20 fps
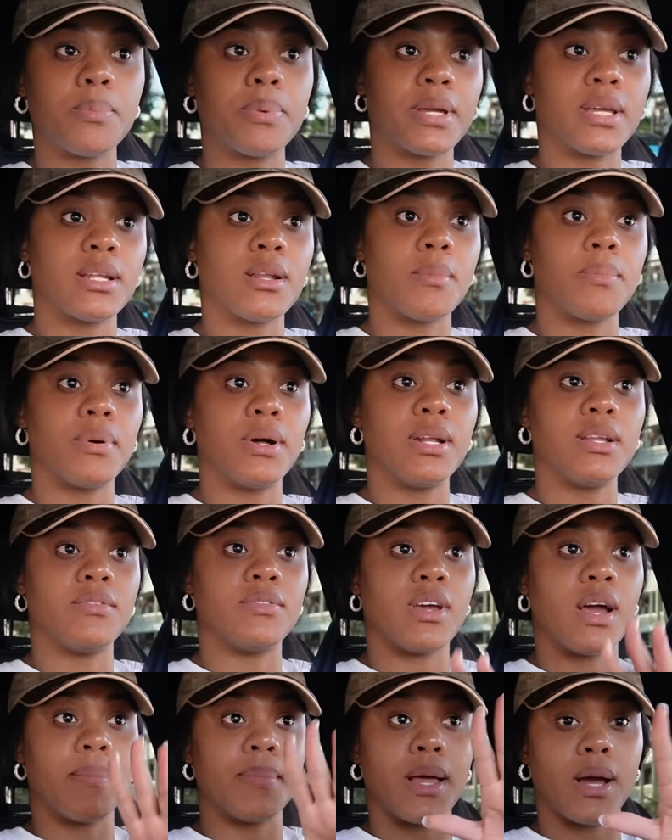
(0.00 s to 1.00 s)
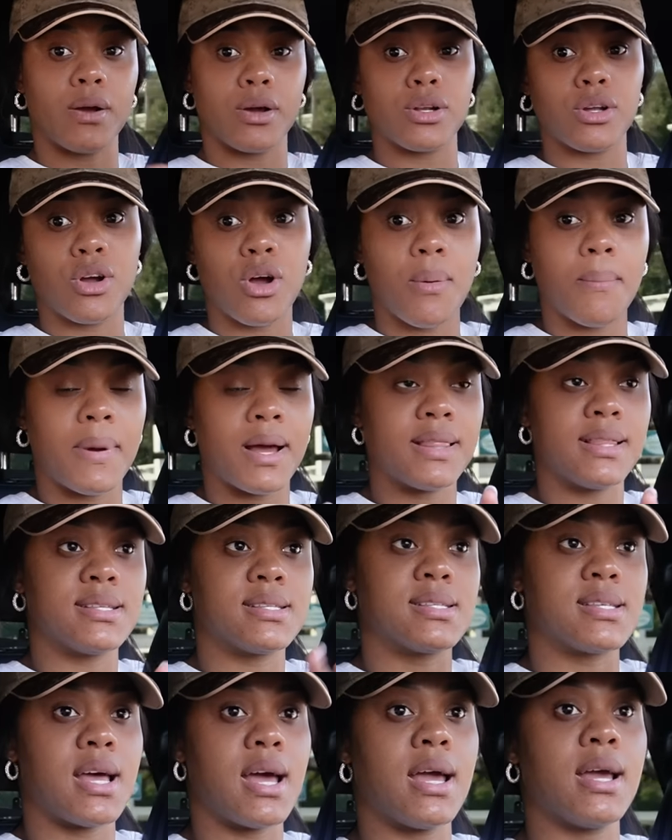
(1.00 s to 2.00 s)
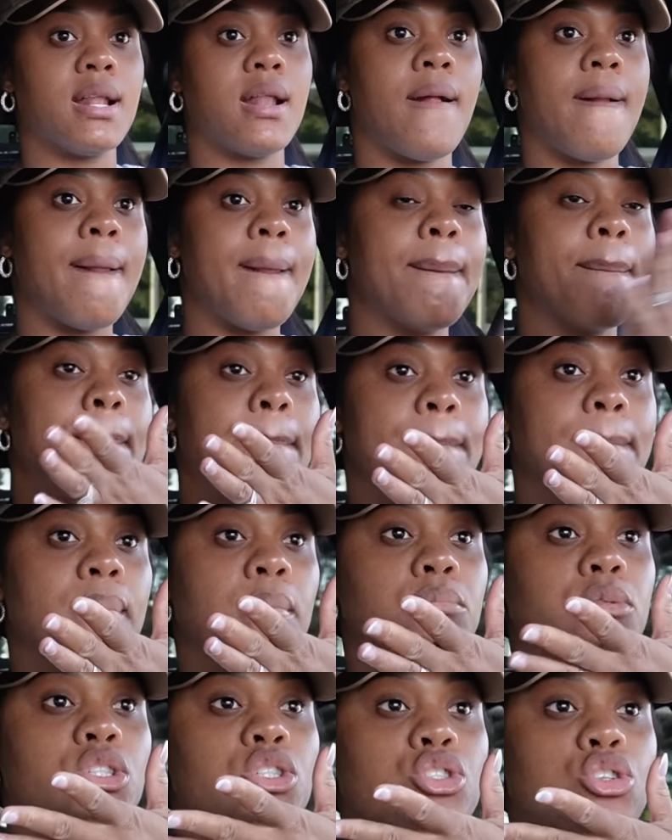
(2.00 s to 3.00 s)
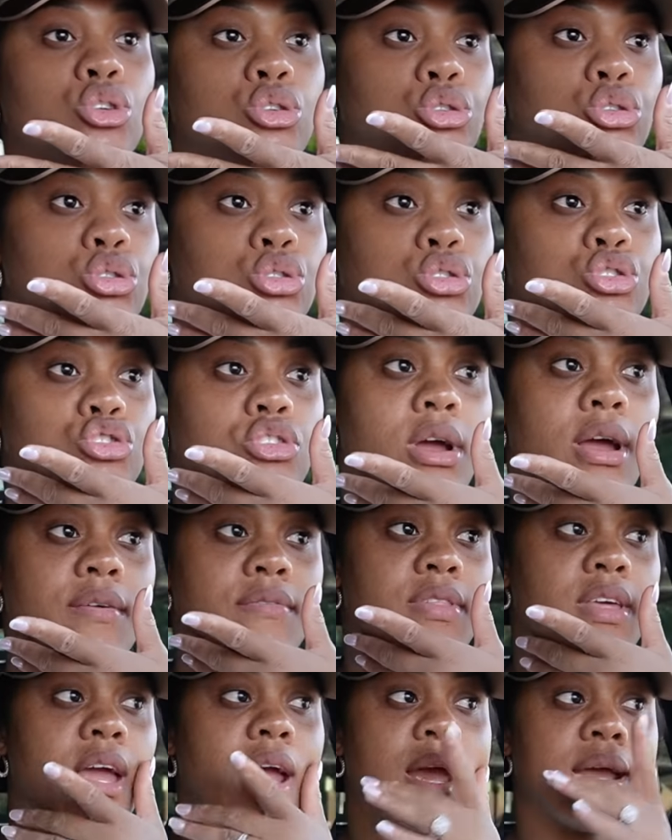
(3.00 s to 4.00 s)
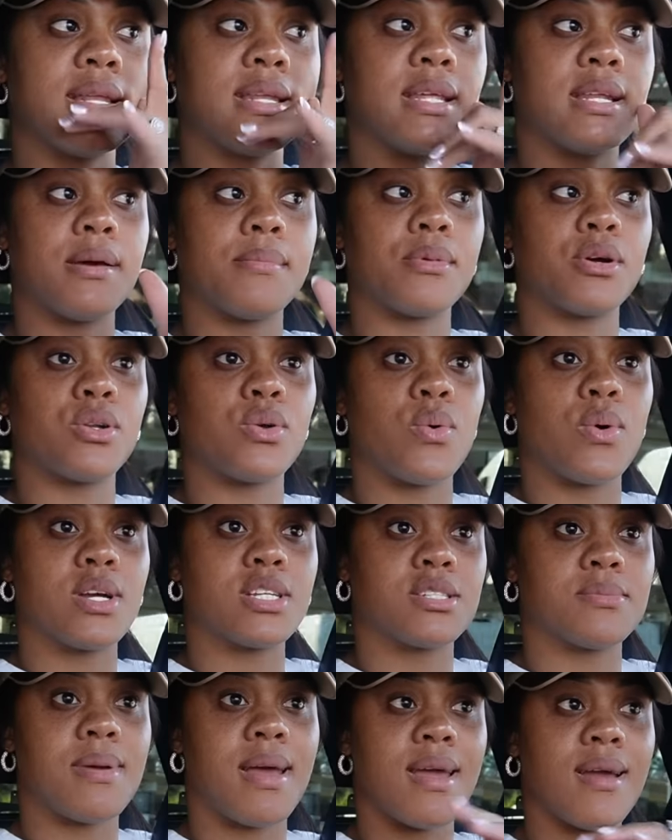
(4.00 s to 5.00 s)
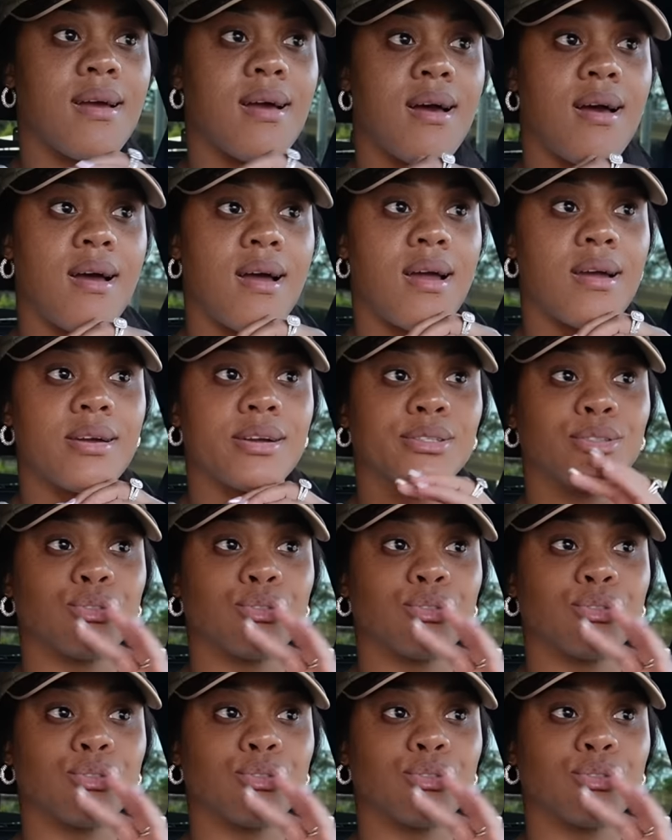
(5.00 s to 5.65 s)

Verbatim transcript: picking up Olivia I'm not gonna come back this side just gonna go drive there and then I'm gonna wash my car